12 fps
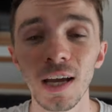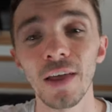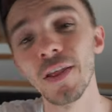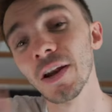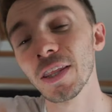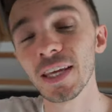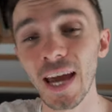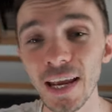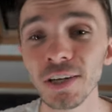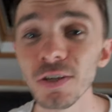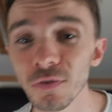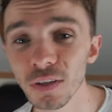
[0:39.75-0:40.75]
And then at the
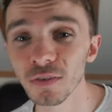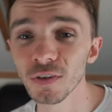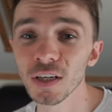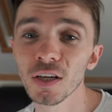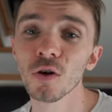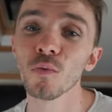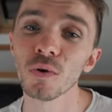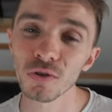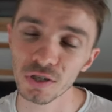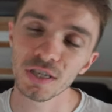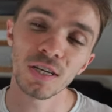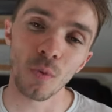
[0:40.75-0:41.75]
end of the video, we'll
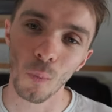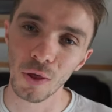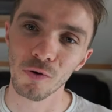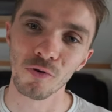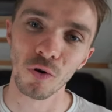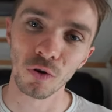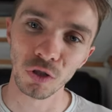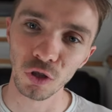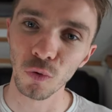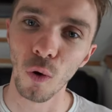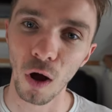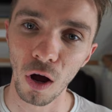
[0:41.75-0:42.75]
see whether or not
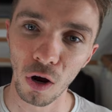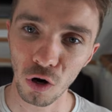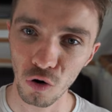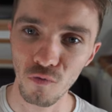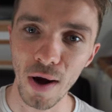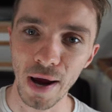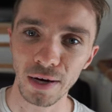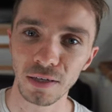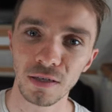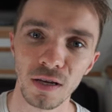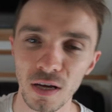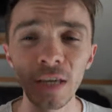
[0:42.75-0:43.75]
you are
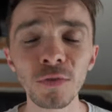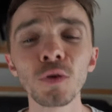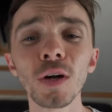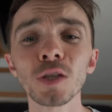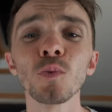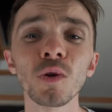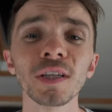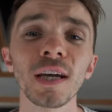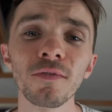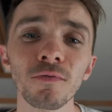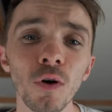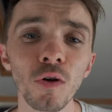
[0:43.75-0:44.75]
correct. If you guys want to get
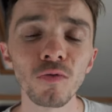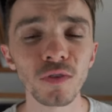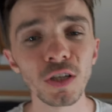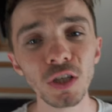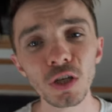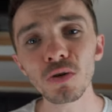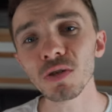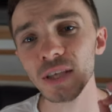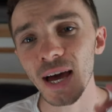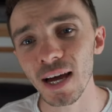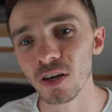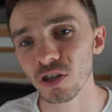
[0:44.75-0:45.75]
involved, then use the
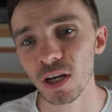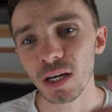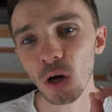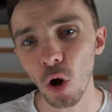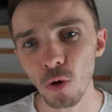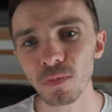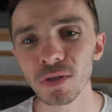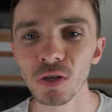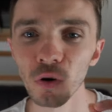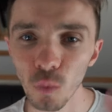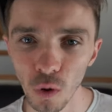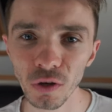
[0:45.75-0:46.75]
hashtag
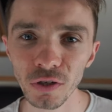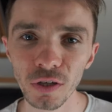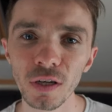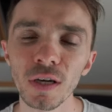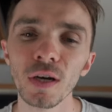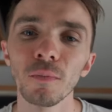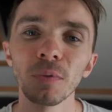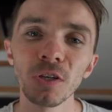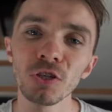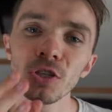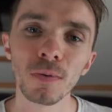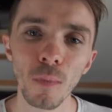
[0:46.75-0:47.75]
OpticalWander,
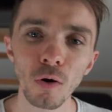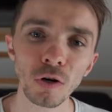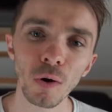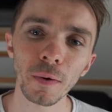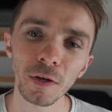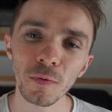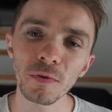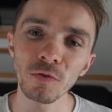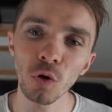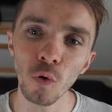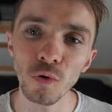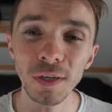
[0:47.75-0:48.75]
because tomorrow I'm going to be
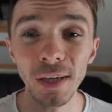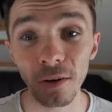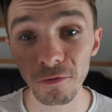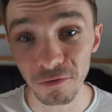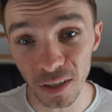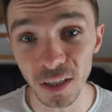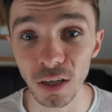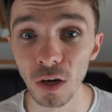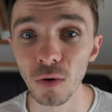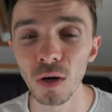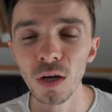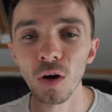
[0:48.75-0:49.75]
recording a
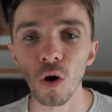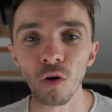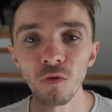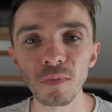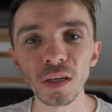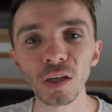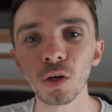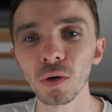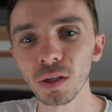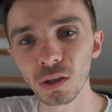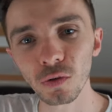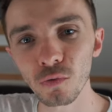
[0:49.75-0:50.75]
video of me going
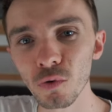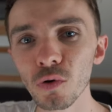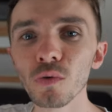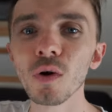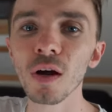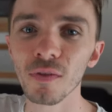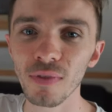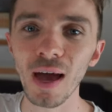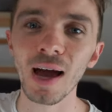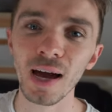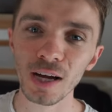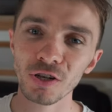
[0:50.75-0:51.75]
through
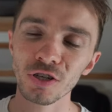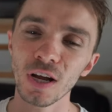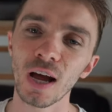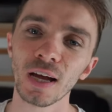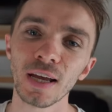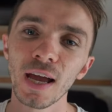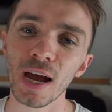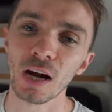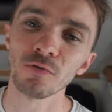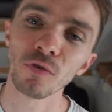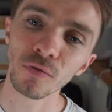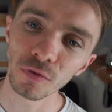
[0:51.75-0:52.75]
that hashtag
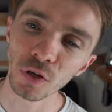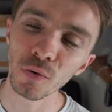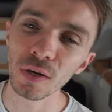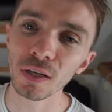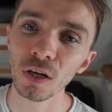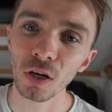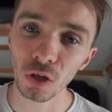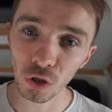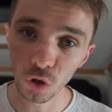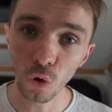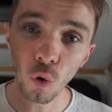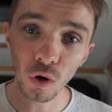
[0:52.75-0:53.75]
and reviewing
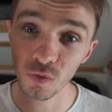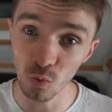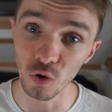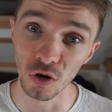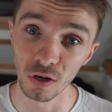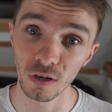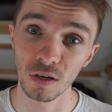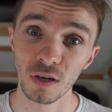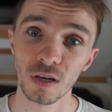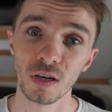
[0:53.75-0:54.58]
your work.